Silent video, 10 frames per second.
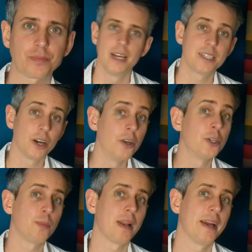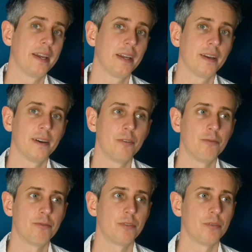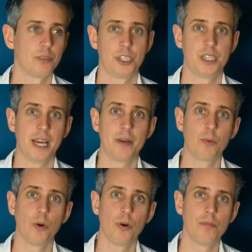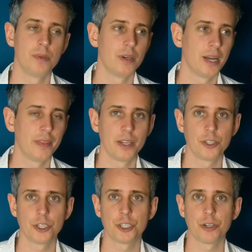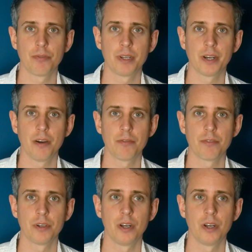His underplaying of stay warm and then just shuffling off